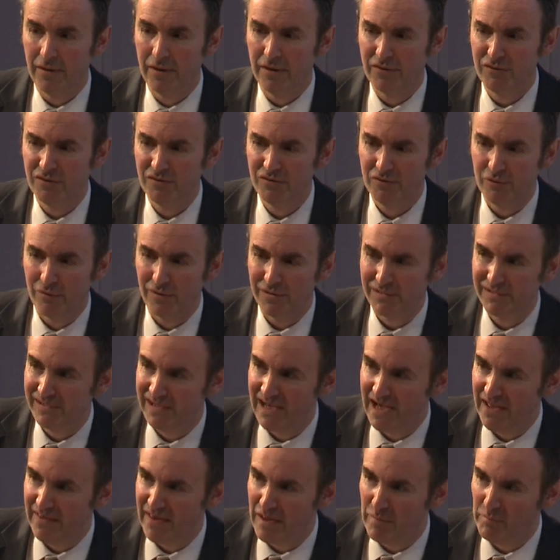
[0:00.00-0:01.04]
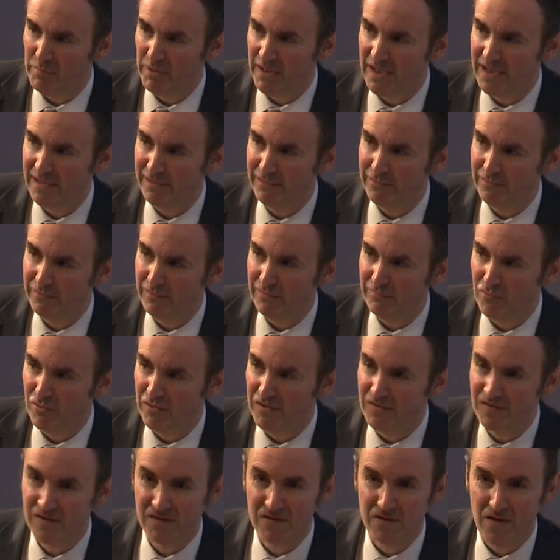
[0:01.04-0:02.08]
I just thought I'd see how that played. You've gone
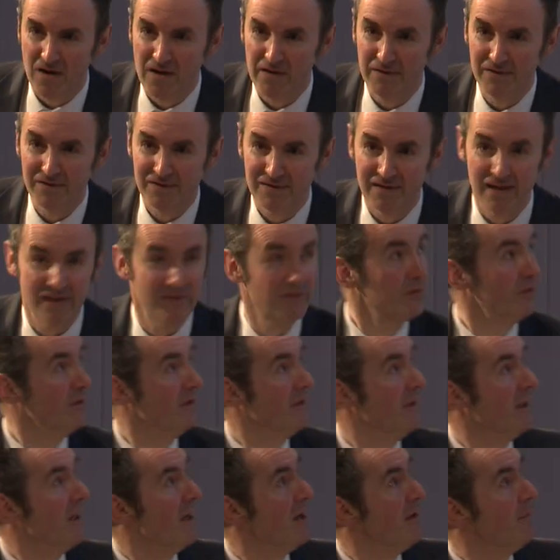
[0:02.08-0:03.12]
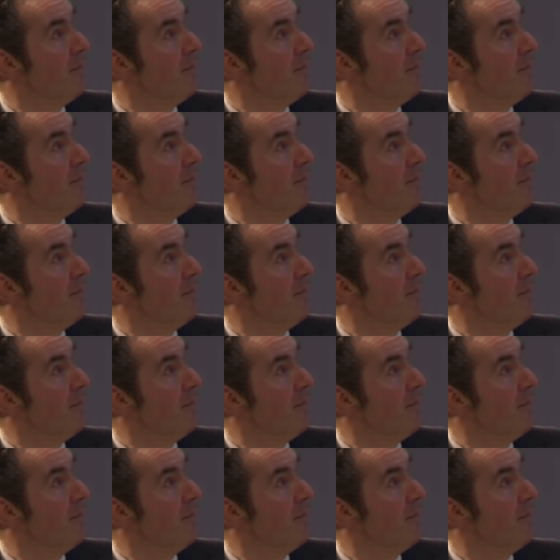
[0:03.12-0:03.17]
into silence, that's good.